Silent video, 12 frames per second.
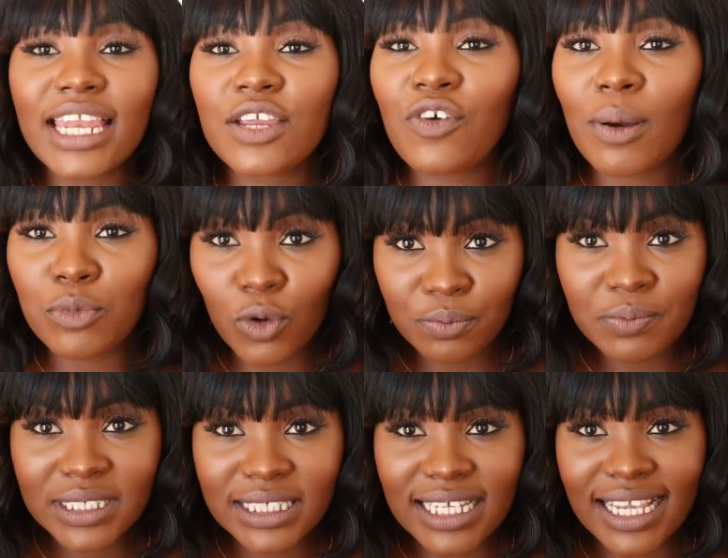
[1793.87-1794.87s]
And if I'm not
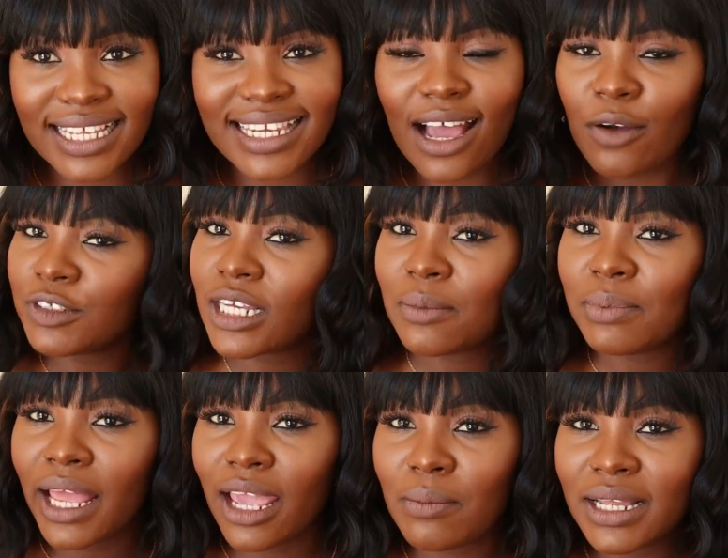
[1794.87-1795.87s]
mistaken, after
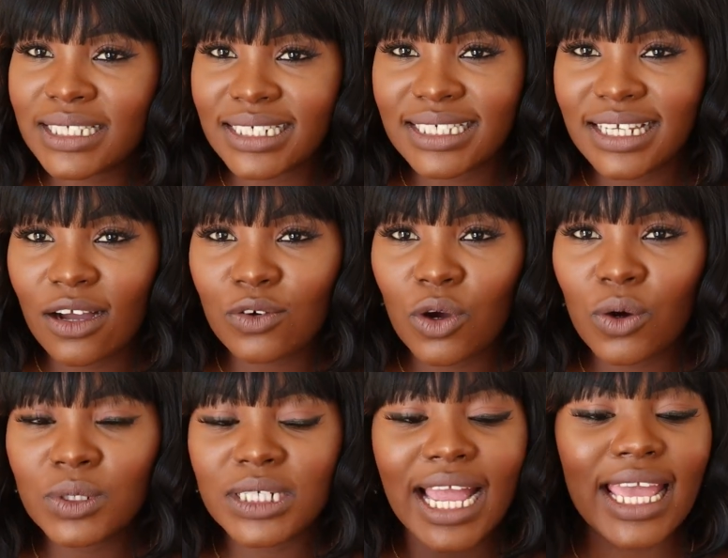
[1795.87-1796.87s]
applying my discount
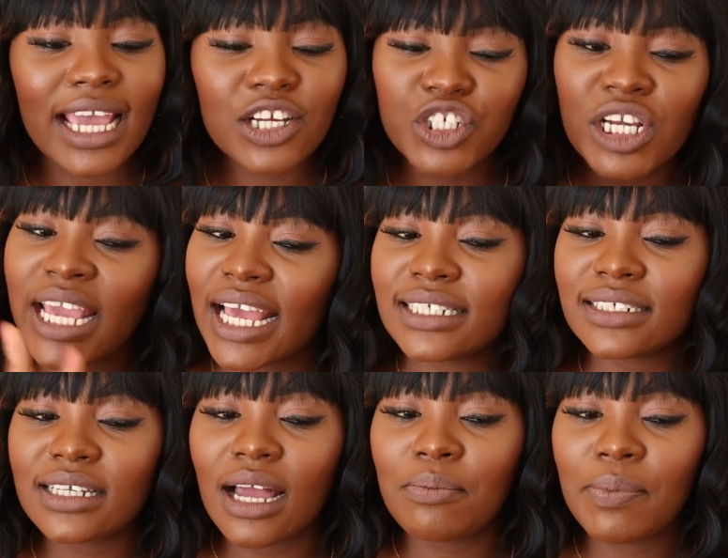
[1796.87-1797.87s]
code, I actually
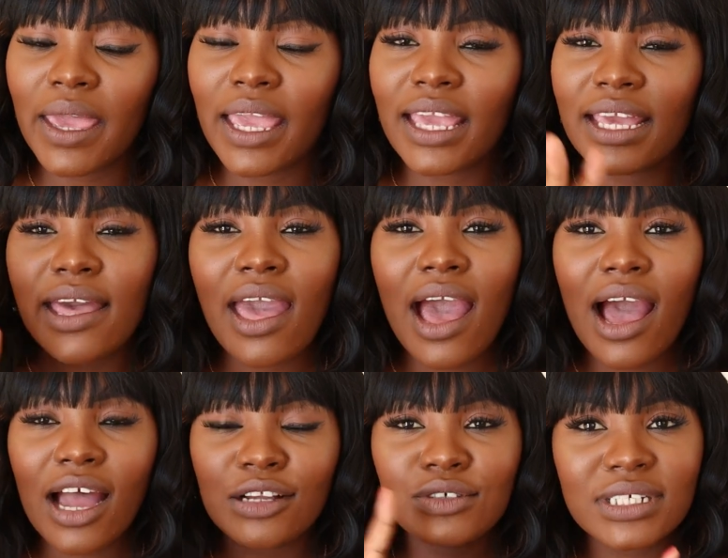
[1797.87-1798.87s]
ended up paying
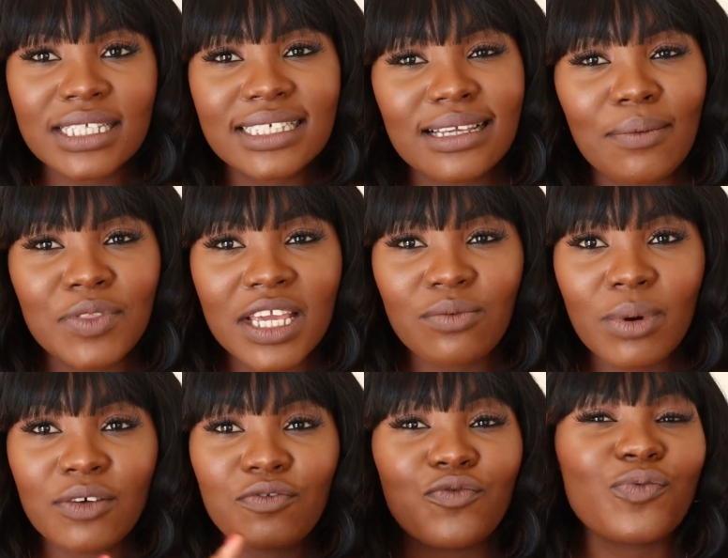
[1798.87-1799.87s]
100 and something
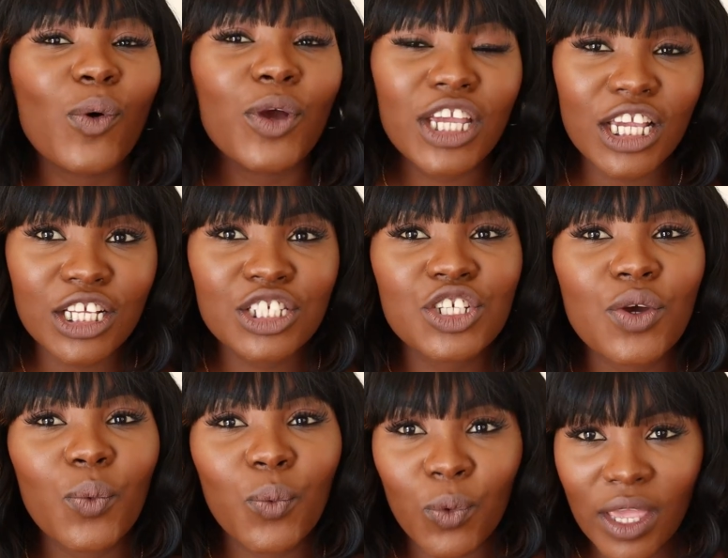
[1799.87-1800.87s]
rand for each
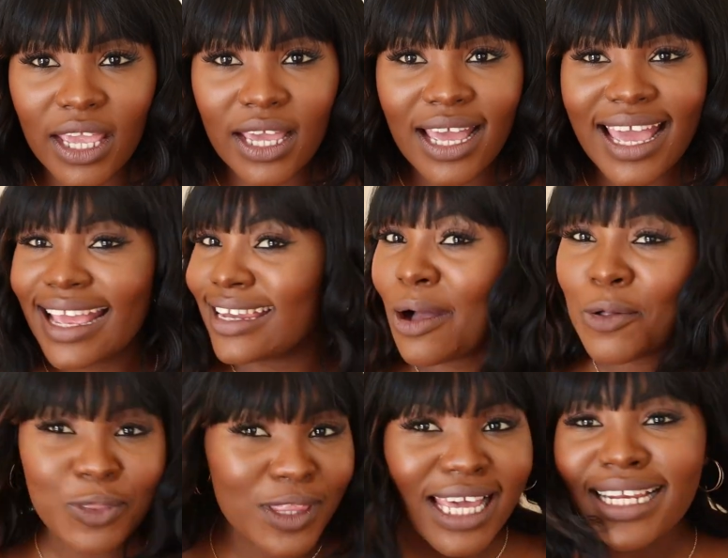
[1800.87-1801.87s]
wig. Now
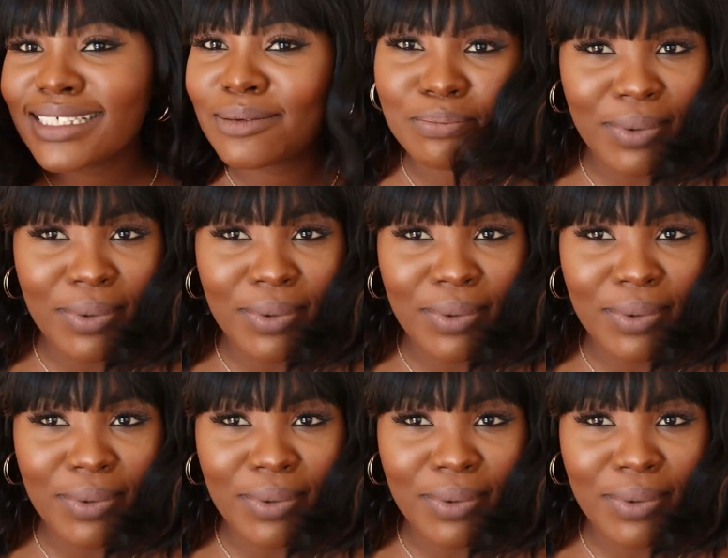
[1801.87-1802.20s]
that is a